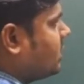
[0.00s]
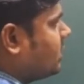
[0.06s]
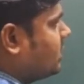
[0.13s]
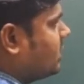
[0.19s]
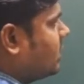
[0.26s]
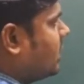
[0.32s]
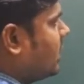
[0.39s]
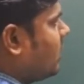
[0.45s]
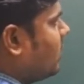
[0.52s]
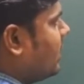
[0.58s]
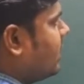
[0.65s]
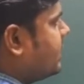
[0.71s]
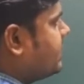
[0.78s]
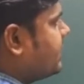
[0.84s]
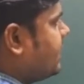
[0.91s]
third
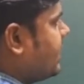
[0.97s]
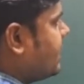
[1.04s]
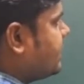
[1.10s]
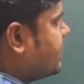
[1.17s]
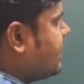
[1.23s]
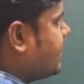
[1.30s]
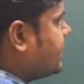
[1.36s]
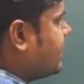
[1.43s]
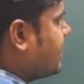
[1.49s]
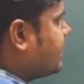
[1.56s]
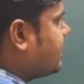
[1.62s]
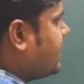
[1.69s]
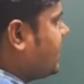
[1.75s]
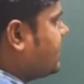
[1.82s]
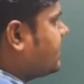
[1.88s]
one is
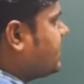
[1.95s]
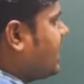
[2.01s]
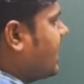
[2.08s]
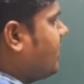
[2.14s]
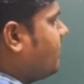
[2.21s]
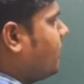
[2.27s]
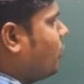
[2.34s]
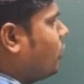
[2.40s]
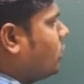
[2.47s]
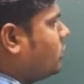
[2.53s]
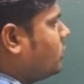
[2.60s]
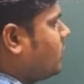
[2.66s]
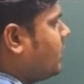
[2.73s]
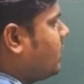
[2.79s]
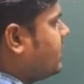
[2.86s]
SSS test, and fourth
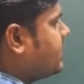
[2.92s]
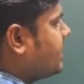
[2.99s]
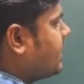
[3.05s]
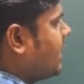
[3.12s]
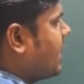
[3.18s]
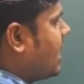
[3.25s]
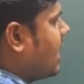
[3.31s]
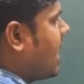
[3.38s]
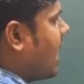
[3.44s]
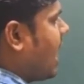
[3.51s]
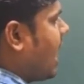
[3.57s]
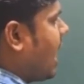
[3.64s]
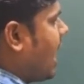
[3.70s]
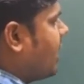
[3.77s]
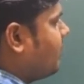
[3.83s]
one is
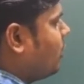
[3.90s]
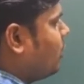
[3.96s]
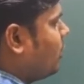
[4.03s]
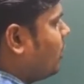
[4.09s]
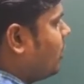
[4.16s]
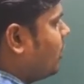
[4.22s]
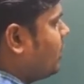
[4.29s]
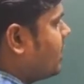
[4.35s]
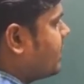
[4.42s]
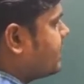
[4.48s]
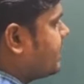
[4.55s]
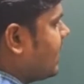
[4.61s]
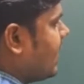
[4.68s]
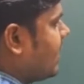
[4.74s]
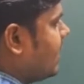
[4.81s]
hypotenuse
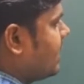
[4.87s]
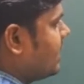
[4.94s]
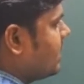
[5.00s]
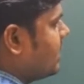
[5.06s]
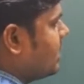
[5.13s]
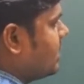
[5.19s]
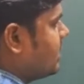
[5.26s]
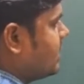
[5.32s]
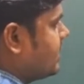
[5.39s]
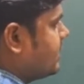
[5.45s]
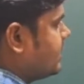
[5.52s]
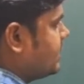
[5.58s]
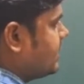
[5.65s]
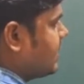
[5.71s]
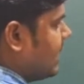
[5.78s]
and
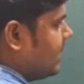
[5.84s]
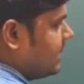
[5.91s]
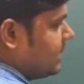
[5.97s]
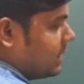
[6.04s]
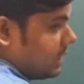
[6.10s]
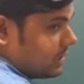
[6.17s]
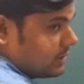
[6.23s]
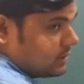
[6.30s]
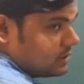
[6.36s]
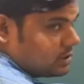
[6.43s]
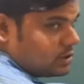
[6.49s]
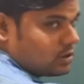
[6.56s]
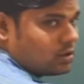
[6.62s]
side test.